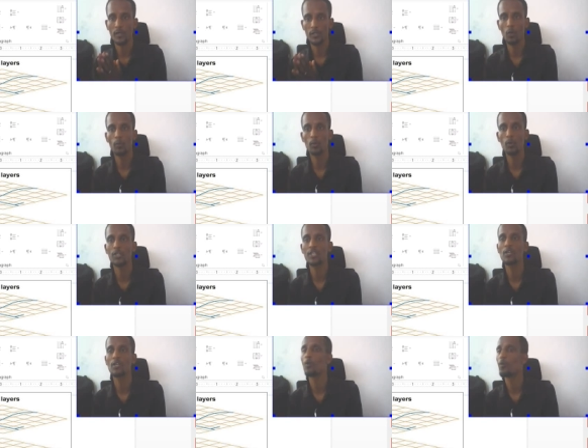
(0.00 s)
geoprocess,
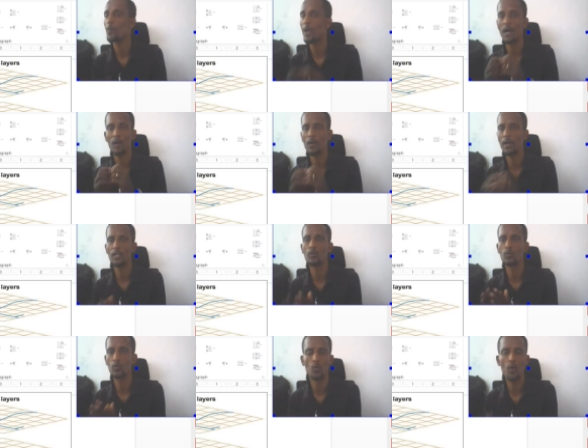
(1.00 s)
or we are going
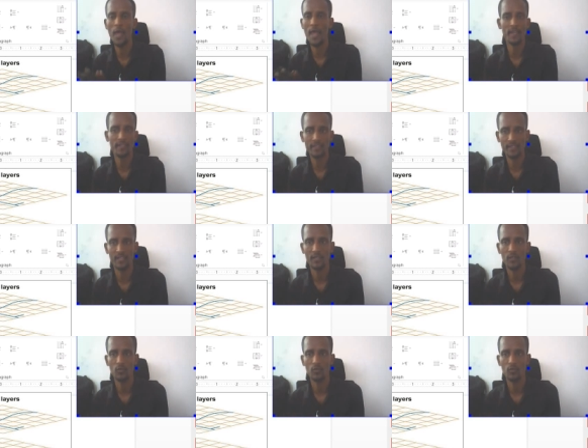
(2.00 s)
to do anything,